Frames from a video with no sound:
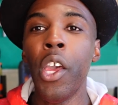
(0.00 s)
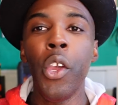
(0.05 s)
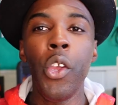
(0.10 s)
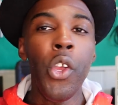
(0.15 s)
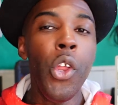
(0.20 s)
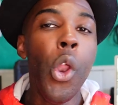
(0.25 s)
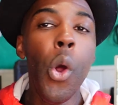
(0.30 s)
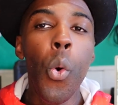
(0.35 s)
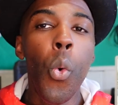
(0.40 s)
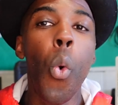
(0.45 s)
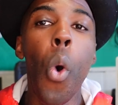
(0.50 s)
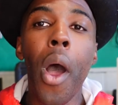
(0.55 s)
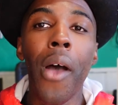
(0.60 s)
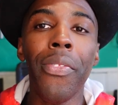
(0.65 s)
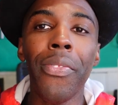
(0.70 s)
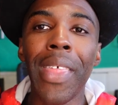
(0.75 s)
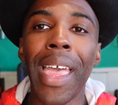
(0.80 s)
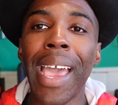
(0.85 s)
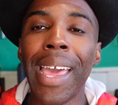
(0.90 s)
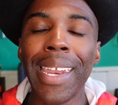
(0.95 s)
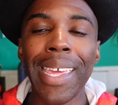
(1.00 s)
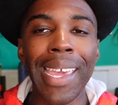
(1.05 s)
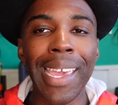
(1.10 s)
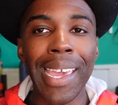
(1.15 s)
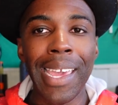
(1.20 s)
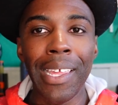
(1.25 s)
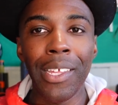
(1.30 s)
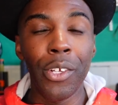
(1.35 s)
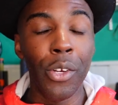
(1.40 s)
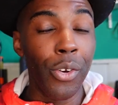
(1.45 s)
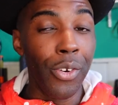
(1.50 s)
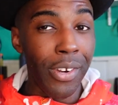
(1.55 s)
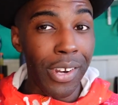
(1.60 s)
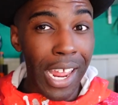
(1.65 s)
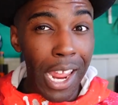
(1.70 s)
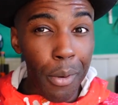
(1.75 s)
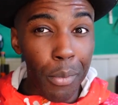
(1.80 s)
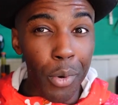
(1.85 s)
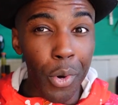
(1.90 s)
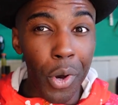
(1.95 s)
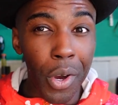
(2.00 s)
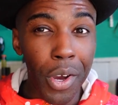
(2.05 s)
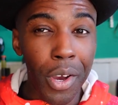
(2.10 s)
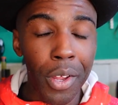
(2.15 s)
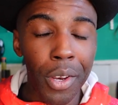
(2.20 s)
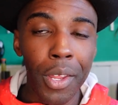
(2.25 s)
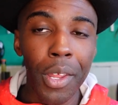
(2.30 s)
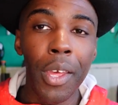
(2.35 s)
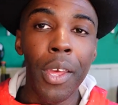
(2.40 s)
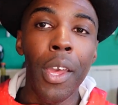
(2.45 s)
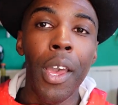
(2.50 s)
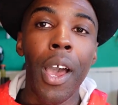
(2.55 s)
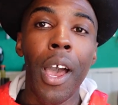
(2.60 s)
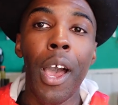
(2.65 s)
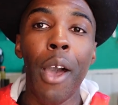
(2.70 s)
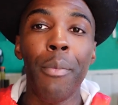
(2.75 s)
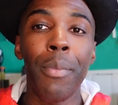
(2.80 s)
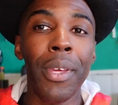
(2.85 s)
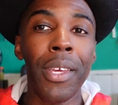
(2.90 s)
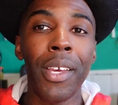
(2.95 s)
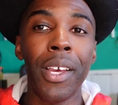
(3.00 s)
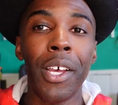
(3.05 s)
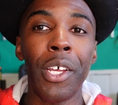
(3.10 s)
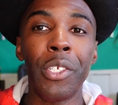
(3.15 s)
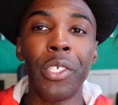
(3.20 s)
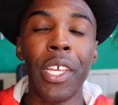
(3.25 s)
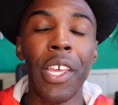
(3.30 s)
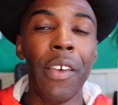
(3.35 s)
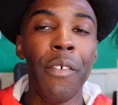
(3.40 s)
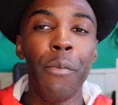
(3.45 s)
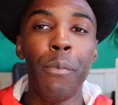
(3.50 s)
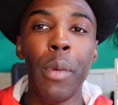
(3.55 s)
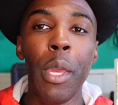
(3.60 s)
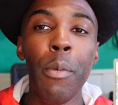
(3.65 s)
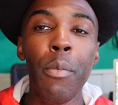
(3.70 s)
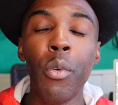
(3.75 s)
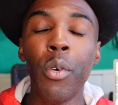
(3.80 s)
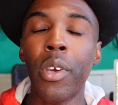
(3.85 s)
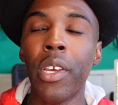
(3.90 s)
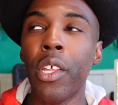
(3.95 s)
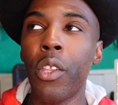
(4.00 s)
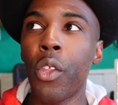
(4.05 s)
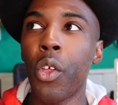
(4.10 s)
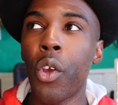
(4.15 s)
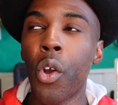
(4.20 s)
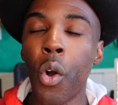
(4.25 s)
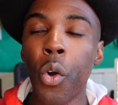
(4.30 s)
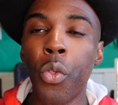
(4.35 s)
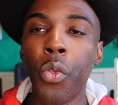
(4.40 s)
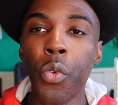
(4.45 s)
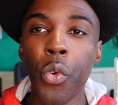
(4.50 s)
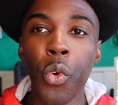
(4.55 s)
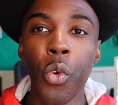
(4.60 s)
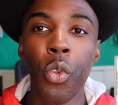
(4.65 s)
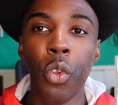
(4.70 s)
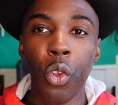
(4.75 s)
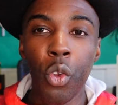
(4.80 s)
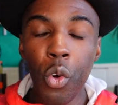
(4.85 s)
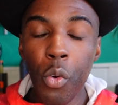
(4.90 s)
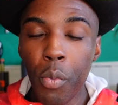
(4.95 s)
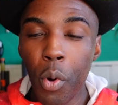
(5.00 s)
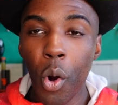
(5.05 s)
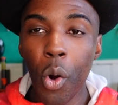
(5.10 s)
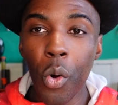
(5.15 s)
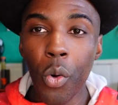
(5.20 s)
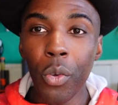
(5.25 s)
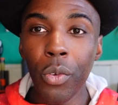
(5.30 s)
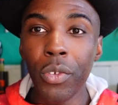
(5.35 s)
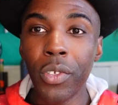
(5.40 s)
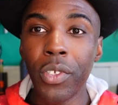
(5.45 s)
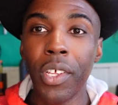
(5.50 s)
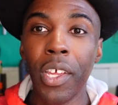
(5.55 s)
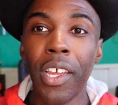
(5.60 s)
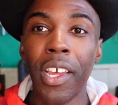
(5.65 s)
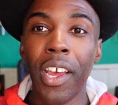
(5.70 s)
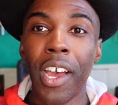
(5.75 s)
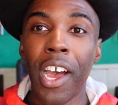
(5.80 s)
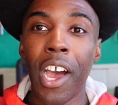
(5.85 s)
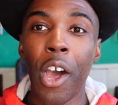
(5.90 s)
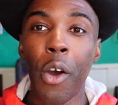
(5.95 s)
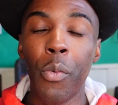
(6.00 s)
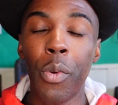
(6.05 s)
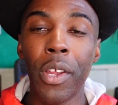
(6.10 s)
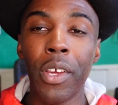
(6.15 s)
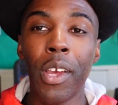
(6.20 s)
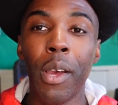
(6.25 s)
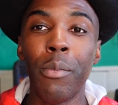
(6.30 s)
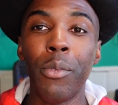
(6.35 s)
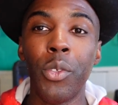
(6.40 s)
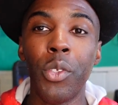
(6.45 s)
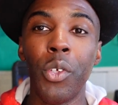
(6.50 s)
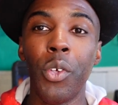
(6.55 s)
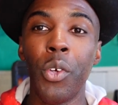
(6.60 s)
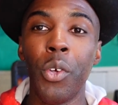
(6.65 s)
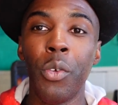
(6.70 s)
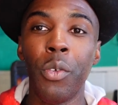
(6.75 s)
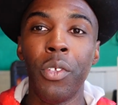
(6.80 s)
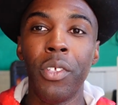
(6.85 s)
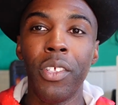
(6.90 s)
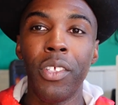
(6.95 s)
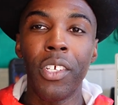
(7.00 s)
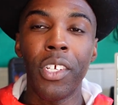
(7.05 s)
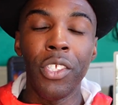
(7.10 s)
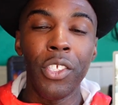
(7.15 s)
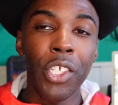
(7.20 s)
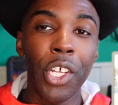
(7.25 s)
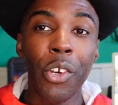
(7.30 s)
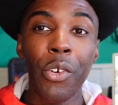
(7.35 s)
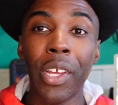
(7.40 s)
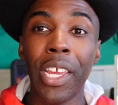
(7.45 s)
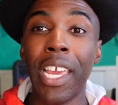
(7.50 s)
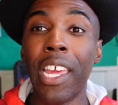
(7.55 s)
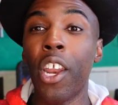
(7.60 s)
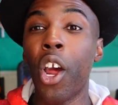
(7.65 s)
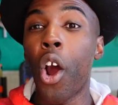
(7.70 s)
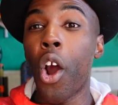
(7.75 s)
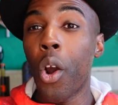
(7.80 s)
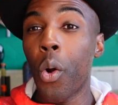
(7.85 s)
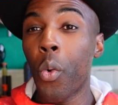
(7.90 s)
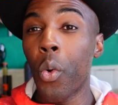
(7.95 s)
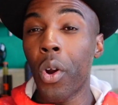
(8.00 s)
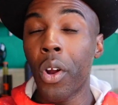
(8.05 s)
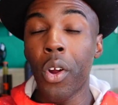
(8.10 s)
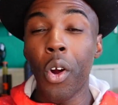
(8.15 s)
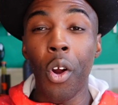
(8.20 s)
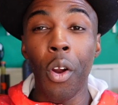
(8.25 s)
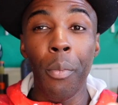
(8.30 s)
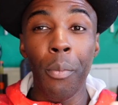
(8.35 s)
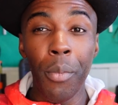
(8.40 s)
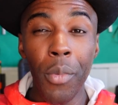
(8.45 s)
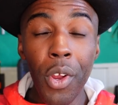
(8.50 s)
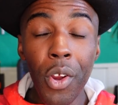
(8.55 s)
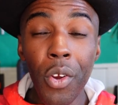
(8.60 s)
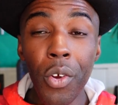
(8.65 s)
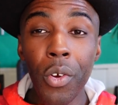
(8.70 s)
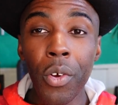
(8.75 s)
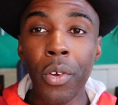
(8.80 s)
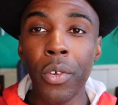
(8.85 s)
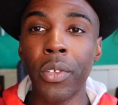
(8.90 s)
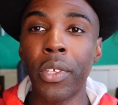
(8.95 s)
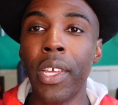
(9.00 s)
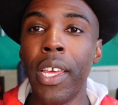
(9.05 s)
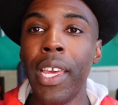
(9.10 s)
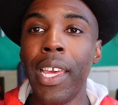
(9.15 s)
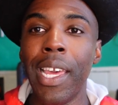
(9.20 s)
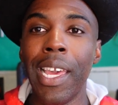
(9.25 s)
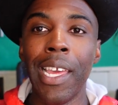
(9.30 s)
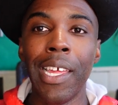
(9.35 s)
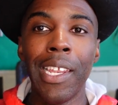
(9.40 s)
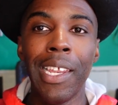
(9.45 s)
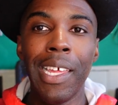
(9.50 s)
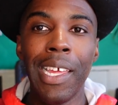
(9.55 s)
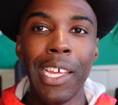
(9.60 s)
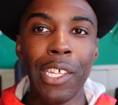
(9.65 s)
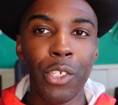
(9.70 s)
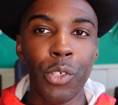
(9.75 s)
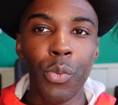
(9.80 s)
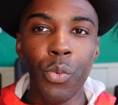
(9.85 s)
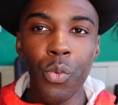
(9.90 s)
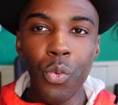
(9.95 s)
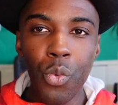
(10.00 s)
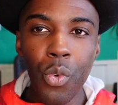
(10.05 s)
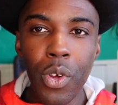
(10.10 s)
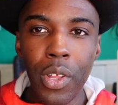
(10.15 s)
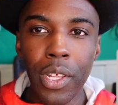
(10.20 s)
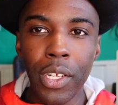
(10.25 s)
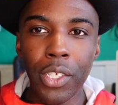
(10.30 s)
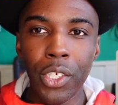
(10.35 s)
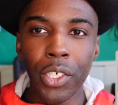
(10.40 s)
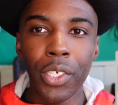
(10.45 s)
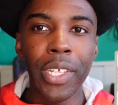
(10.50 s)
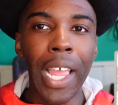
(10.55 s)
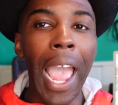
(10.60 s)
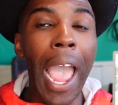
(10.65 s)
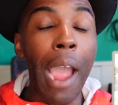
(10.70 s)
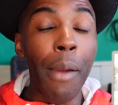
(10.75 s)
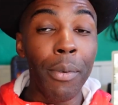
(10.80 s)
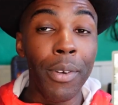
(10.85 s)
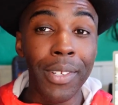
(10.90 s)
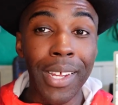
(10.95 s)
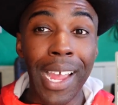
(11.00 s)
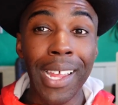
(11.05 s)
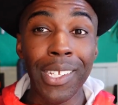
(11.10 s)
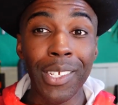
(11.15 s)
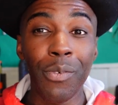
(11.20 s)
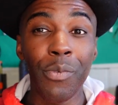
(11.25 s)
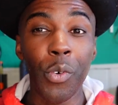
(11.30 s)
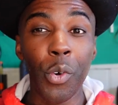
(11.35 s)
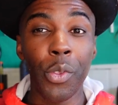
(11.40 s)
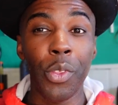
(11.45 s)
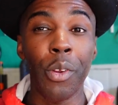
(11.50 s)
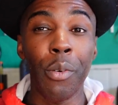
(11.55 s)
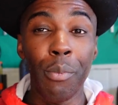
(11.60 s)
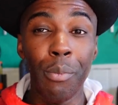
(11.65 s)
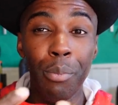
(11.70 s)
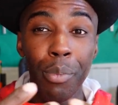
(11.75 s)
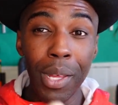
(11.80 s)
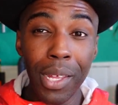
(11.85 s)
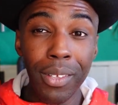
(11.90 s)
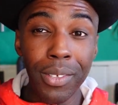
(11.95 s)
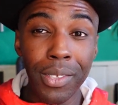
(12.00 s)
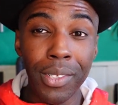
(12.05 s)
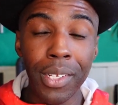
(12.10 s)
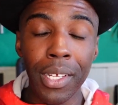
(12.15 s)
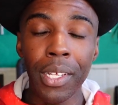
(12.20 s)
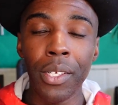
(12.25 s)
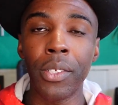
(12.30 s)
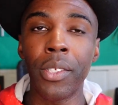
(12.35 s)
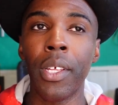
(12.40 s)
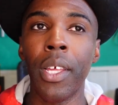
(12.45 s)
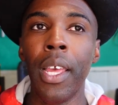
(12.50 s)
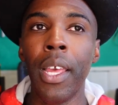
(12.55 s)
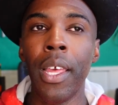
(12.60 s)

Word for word: You don't want that in your neighborhood uh, because if people can go through loopholes uh, when it comes to considering it artwork or murals and it's really just advertising for their business,